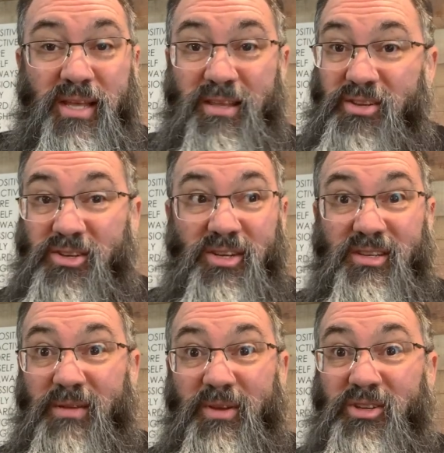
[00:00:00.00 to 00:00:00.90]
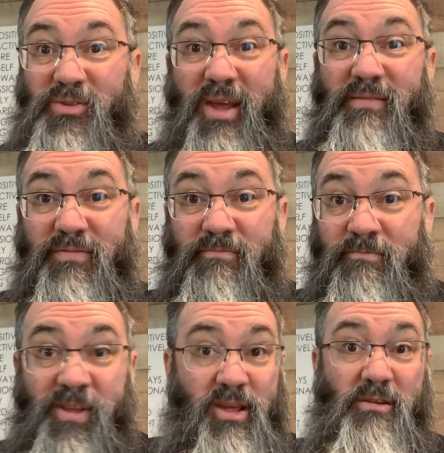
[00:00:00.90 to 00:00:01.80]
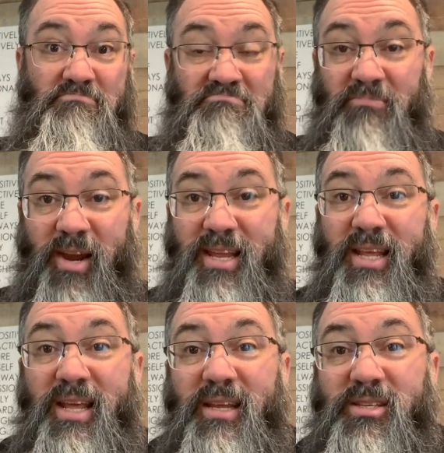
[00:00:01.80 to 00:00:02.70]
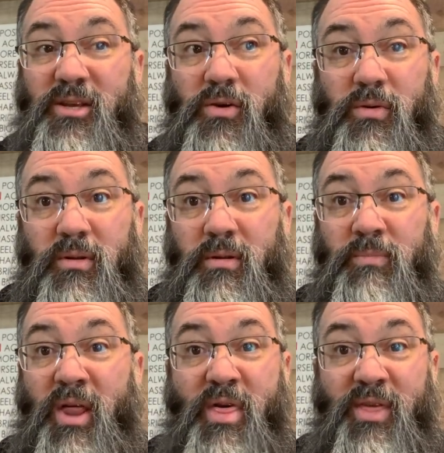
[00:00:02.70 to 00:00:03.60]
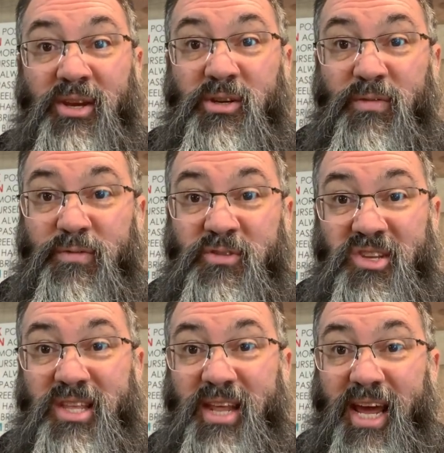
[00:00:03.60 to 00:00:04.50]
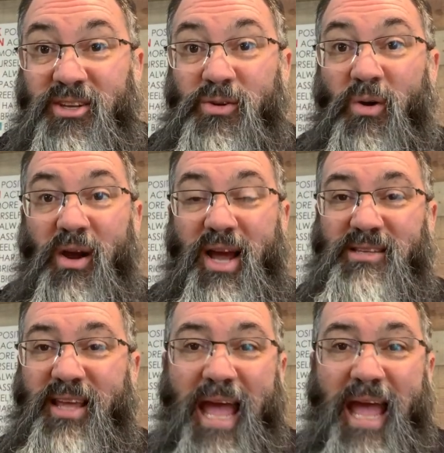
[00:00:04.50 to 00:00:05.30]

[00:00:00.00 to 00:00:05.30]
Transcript: This is just going to be a straight video, right? So the other things you'll see that I do, all kinds of